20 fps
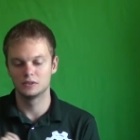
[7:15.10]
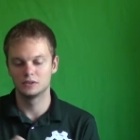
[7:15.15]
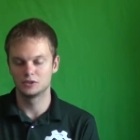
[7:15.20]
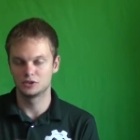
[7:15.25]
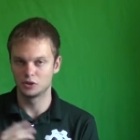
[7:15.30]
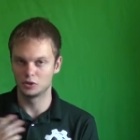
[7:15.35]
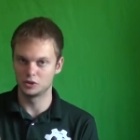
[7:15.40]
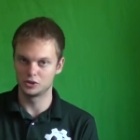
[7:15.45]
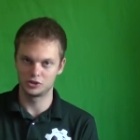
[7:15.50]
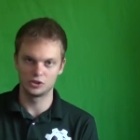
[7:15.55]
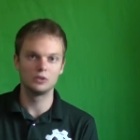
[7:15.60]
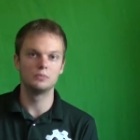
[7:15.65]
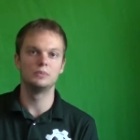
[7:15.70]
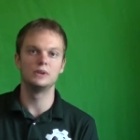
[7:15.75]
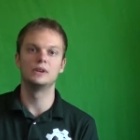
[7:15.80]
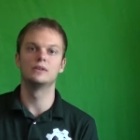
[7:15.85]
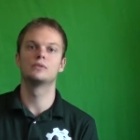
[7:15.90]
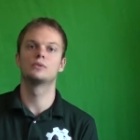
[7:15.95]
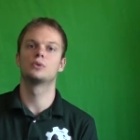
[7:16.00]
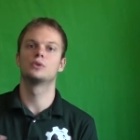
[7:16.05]
so it should
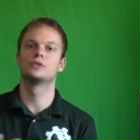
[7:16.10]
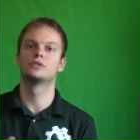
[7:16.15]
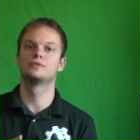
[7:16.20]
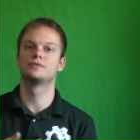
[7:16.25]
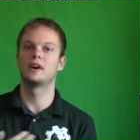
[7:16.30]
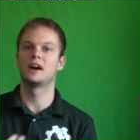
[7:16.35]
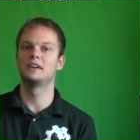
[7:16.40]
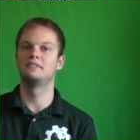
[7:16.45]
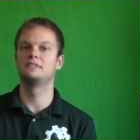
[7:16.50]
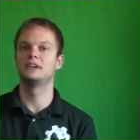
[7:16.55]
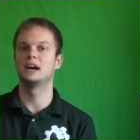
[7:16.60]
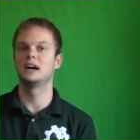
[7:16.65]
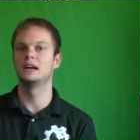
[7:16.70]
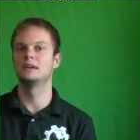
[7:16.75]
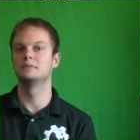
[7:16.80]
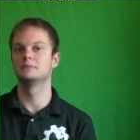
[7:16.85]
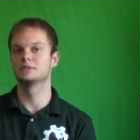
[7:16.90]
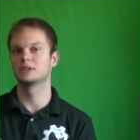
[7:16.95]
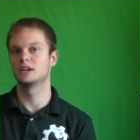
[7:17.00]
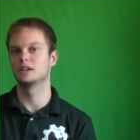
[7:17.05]
be, of course, five
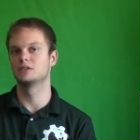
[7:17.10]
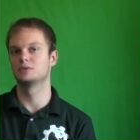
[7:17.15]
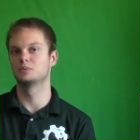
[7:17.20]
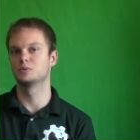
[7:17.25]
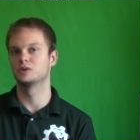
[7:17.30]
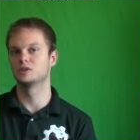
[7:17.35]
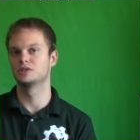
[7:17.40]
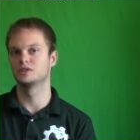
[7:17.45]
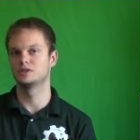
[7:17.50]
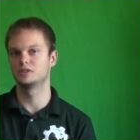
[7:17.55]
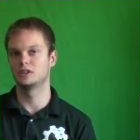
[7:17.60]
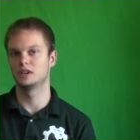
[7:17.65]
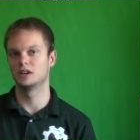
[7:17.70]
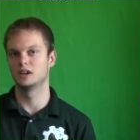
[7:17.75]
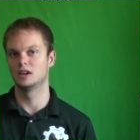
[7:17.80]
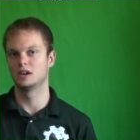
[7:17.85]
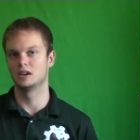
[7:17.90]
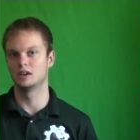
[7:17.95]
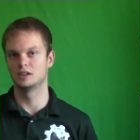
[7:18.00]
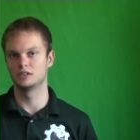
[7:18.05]
times as worse
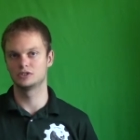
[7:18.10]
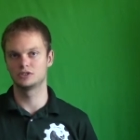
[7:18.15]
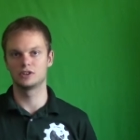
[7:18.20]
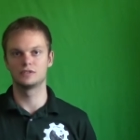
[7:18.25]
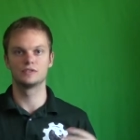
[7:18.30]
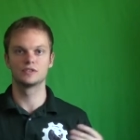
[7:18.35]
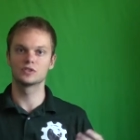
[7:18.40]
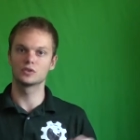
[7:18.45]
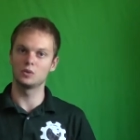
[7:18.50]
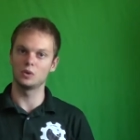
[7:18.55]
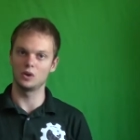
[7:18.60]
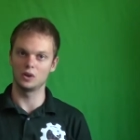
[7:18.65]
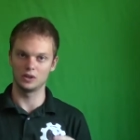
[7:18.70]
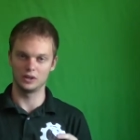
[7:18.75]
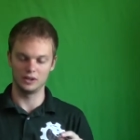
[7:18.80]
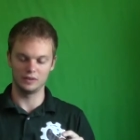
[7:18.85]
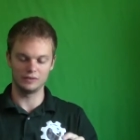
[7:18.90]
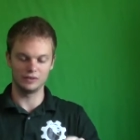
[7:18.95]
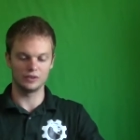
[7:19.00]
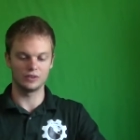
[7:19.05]
uh, surface
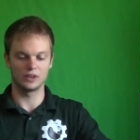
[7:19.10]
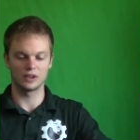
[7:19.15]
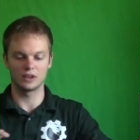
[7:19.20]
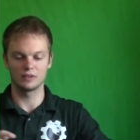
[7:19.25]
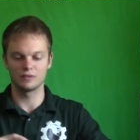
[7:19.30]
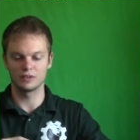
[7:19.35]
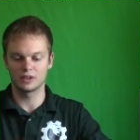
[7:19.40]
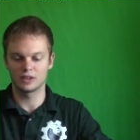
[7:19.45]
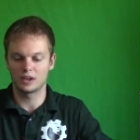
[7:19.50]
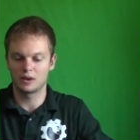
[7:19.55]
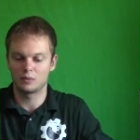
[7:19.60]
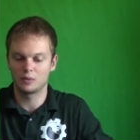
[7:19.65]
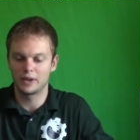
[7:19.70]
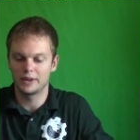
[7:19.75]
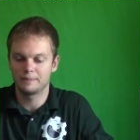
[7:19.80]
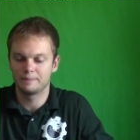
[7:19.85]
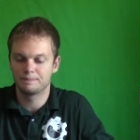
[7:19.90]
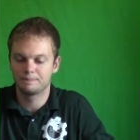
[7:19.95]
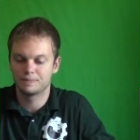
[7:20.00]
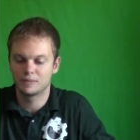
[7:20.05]
quality, if you think of it that
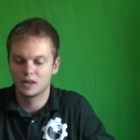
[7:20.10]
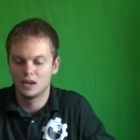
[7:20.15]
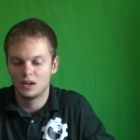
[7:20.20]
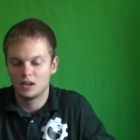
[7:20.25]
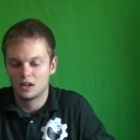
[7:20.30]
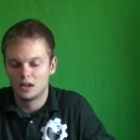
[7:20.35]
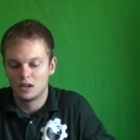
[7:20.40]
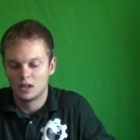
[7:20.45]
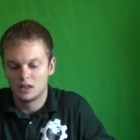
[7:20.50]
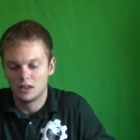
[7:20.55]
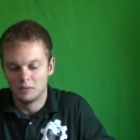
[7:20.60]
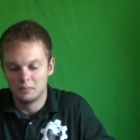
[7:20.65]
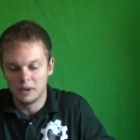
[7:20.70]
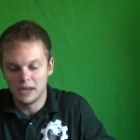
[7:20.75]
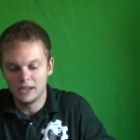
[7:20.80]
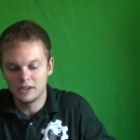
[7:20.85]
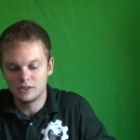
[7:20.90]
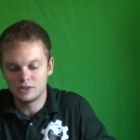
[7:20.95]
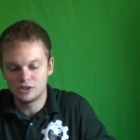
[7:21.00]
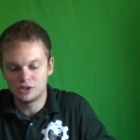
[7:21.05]
way. The
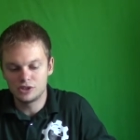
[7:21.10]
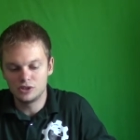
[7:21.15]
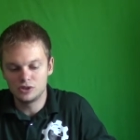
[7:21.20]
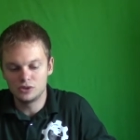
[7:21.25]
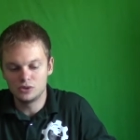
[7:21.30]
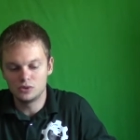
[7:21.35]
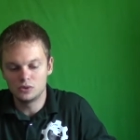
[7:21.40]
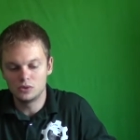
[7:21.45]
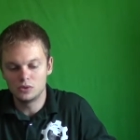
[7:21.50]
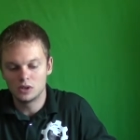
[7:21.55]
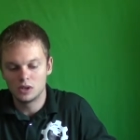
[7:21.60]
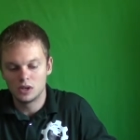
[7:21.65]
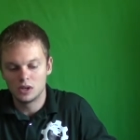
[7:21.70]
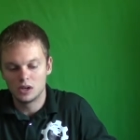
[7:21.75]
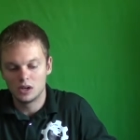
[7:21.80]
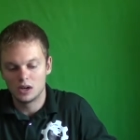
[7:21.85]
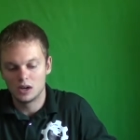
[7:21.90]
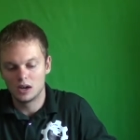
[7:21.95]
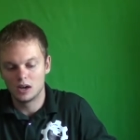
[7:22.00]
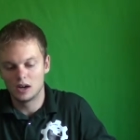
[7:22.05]
main two,
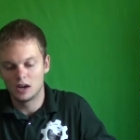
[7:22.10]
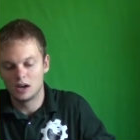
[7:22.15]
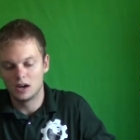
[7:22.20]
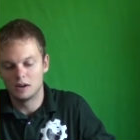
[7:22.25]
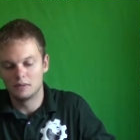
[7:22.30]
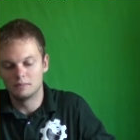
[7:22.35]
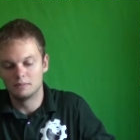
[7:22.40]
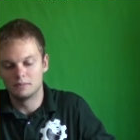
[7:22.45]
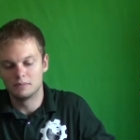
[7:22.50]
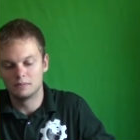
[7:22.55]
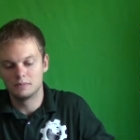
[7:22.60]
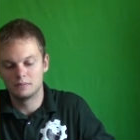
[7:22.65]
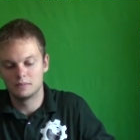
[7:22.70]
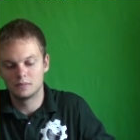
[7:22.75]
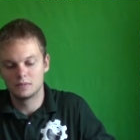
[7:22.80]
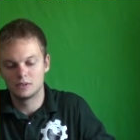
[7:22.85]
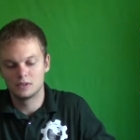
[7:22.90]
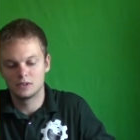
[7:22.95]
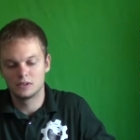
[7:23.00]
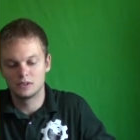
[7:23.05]
um,
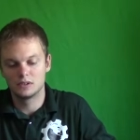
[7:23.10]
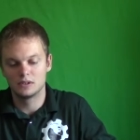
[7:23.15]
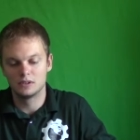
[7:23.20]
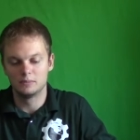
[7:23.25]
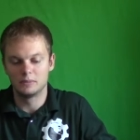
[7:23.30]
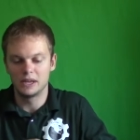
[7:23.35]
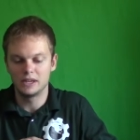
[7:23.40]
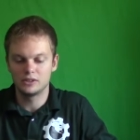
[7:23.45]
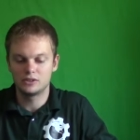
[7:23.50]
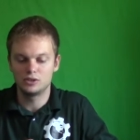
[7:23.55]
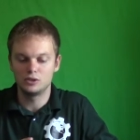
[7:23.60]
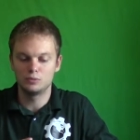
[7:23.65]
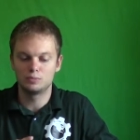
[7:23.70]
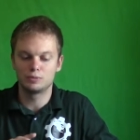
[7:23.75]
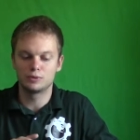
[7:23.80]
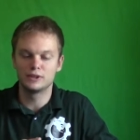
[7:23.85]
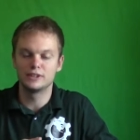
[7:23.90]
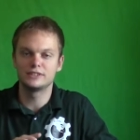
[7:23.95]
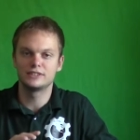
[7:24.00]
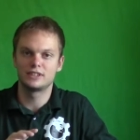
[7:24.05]
the main two
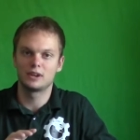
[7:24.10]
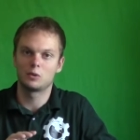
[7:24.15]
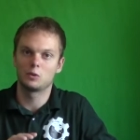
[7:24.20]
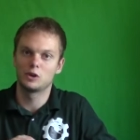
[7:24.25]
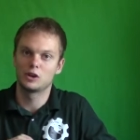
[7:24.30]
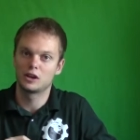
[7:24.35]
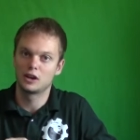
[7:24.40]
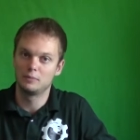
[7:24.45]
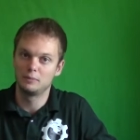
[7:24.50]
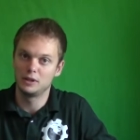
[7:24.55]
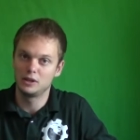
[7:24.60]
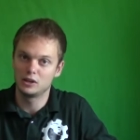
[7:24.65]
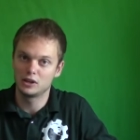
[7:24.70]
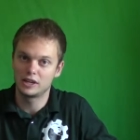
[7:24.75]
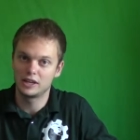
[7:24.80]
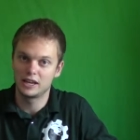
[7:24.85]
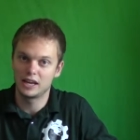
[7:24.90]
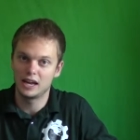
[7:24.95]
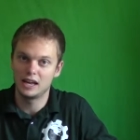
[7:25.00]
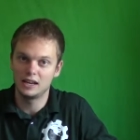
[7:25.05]
prints that we're going to be
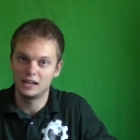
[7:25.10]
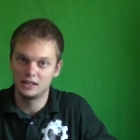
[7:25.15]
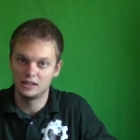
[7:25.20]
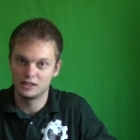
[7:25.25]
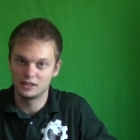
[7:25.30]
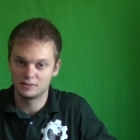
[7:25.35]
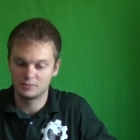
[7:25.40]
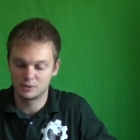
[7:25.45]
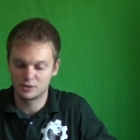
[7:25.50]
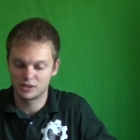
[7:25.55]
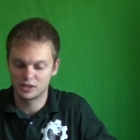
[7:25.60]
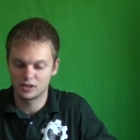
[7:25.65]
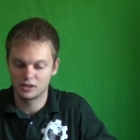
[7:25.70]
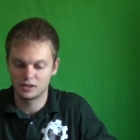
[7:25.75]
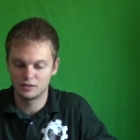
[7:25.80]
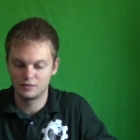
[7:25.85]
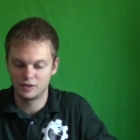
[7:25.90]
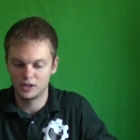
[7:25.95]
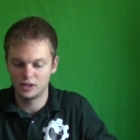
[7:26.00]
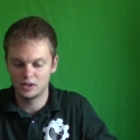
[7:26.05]
looking at in this
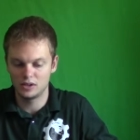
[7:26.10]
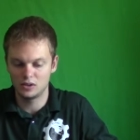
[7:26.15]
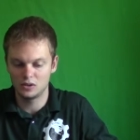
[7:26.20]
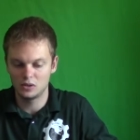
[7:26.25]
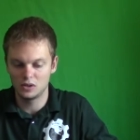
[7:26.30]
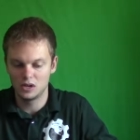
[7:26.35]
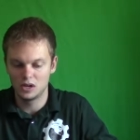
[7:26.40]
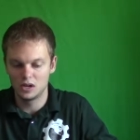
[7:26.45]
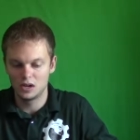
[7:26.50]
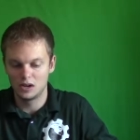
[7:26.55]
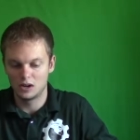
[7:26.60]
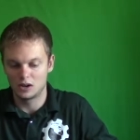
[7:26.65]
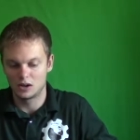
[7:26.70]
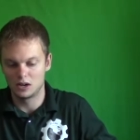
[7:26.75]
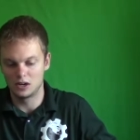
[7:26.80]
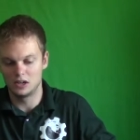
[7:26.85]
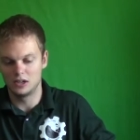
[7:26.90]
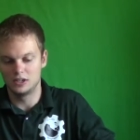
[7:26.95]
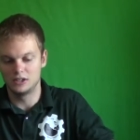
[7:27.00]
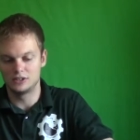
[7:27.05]
particular video
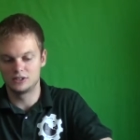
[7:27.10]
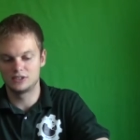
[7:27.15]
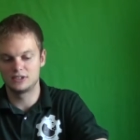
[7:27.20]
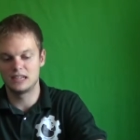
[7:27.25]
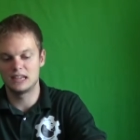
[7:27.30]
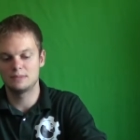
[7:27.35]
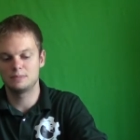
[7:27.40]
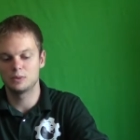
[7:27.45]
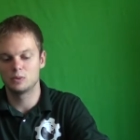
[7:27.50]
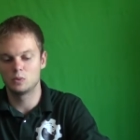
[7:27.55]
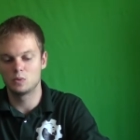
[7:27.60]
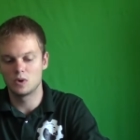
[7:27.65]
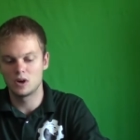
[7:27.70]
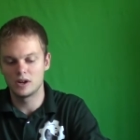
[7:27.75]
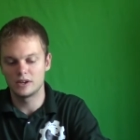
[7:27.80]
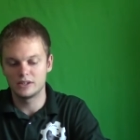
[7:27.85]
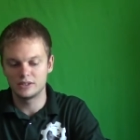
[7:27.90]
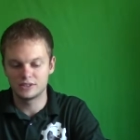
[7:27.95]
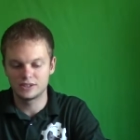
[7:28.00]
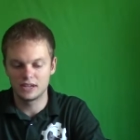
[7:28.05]
are is sample
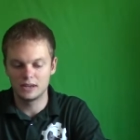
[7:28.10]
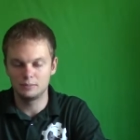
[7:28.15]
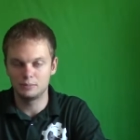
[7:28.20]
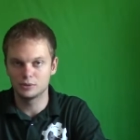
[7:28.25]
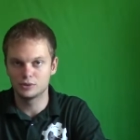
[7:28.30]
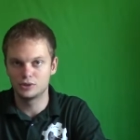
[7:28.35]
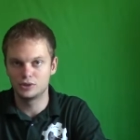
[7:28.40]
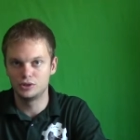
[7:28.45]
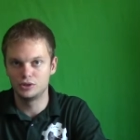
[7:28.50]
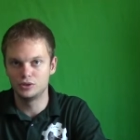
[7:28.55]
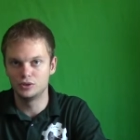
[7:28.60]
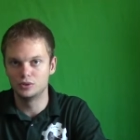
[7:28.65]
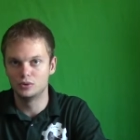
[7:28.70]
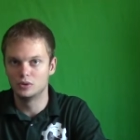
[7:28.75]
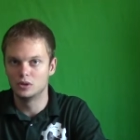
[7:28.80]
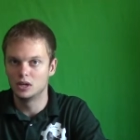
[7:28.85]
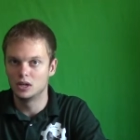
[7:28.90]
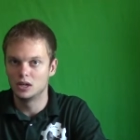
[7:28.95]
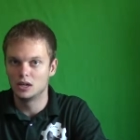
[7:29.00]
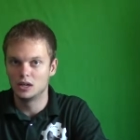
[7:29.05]
one and sample
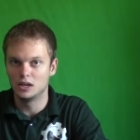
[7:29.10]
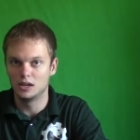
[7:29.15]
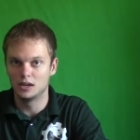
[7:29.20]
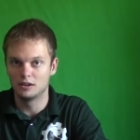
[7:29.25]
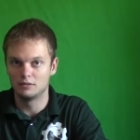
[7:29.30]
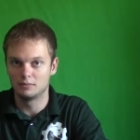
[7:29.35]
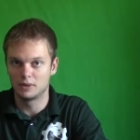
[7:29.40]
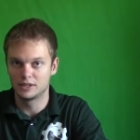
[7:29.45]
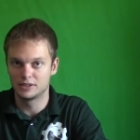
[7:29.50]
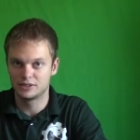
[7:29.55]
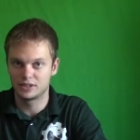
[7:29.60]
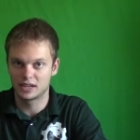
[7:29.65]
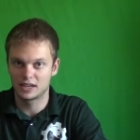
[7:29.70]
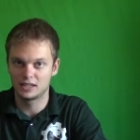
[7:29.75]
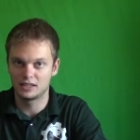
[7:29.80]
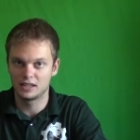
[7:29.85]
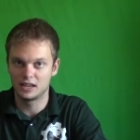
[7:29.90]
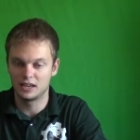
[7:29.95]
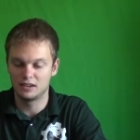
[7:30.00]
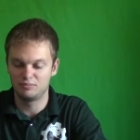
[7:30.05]
two of my
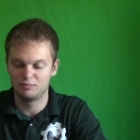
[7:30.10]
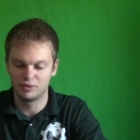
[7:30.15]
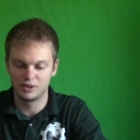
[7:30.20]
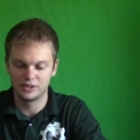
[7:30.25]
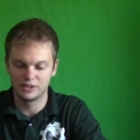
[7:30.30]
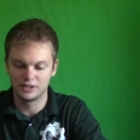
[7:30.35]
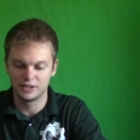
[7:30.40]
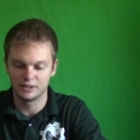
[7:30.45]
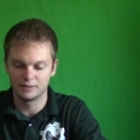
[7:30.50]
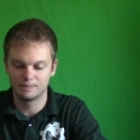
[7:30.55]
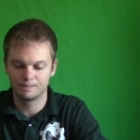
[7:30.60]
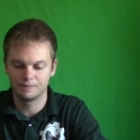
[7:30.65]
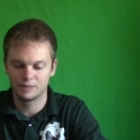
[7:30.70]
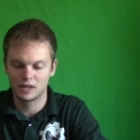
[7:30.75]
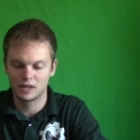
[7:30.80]
second day of printing.